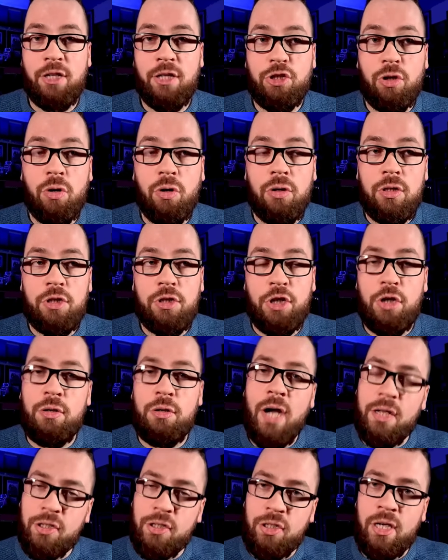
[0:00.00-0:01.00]
And so do
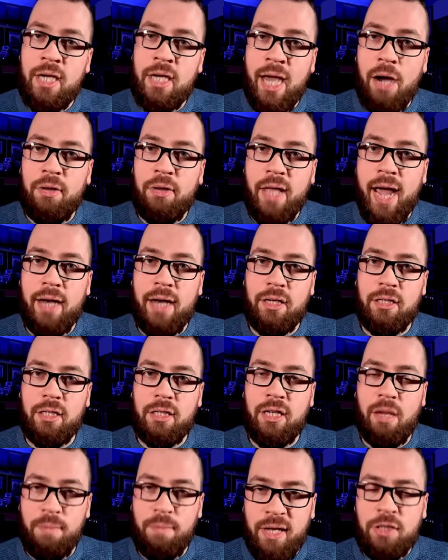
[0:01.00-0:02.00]
you not see how that
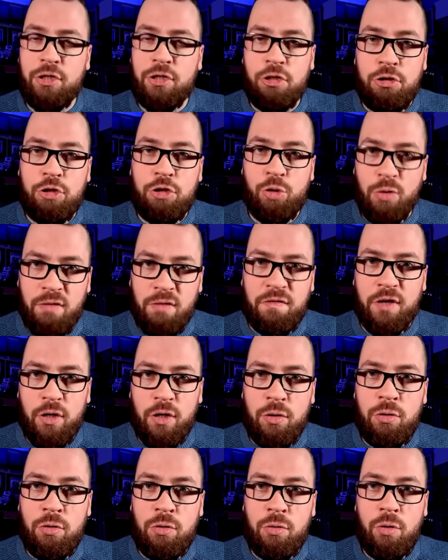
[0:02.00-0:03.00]
commits you to a
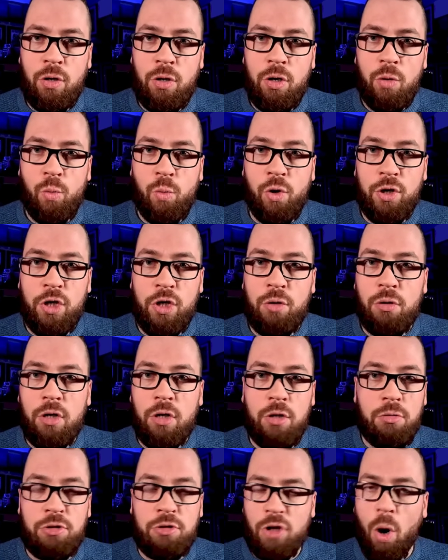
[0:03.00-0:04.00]
view where you
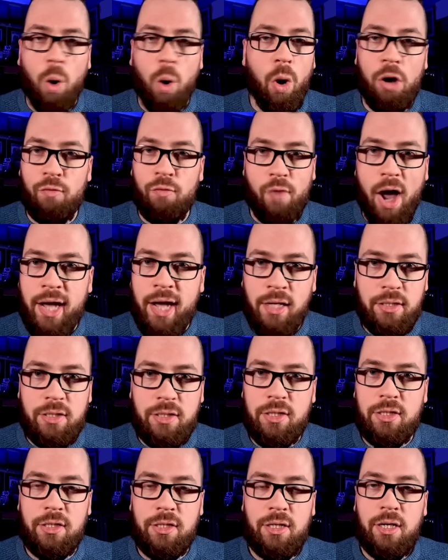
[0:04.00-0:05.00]
lose all
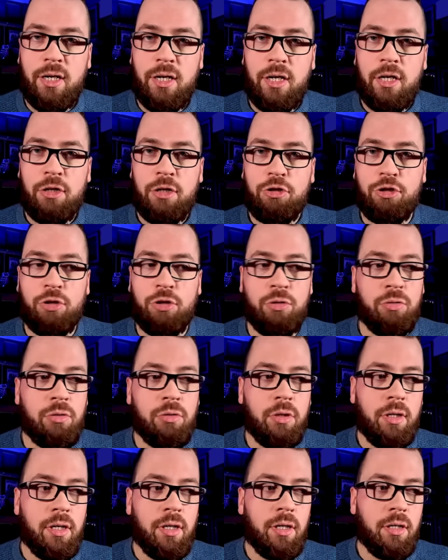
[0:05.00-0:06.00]
rights to
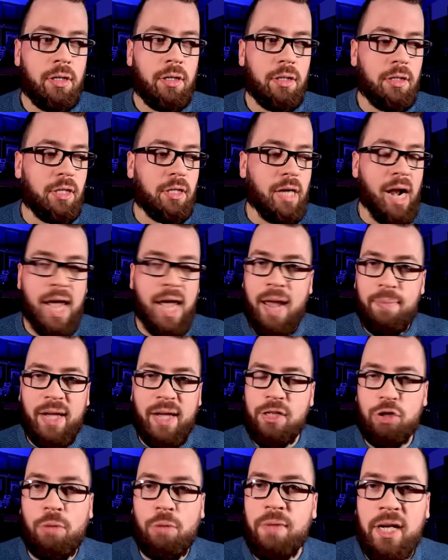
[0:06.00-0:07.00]
claim
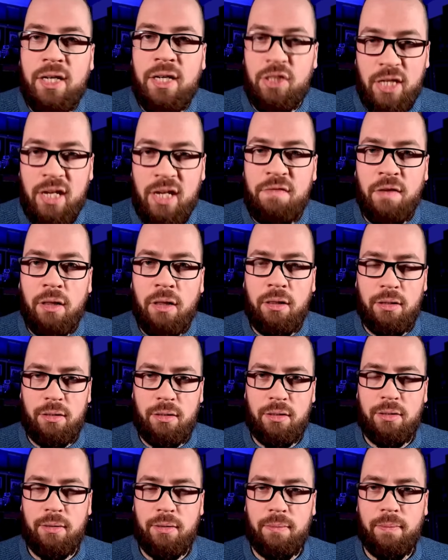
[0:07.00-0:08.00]
that something is evil?